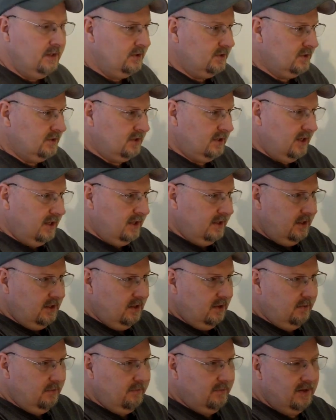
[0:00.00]
Just
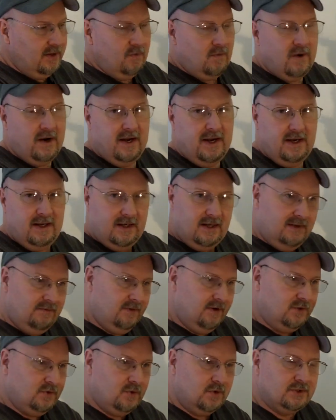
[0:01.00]
kind of, midway,
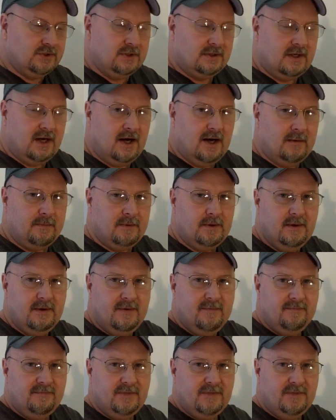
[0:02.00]
even towards the top,